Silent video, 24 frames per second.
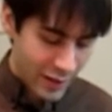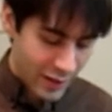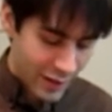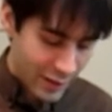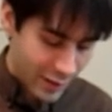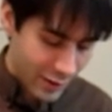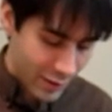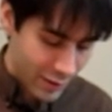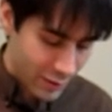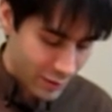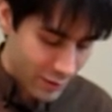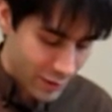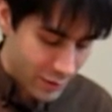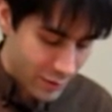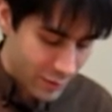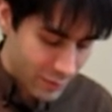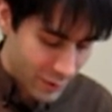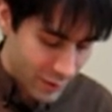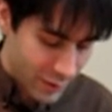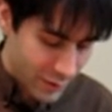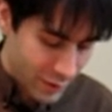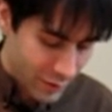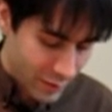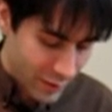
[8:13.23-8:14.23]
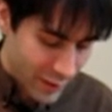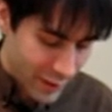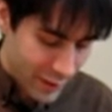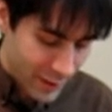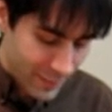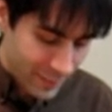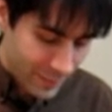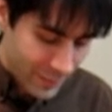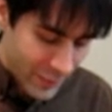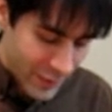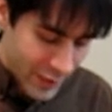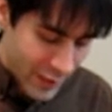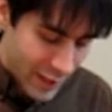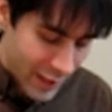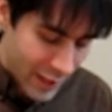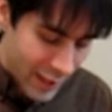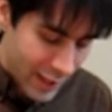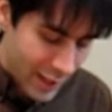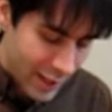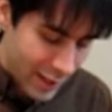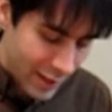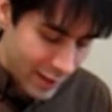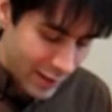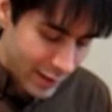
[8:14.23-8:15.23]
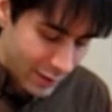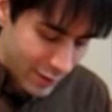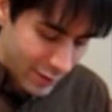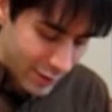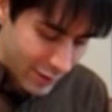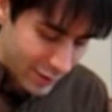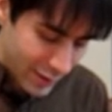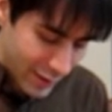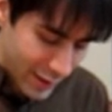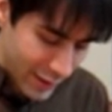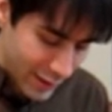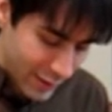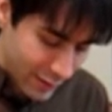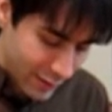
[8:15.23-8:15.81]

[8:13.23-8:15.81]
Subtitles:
So you don't want to do that. And I also like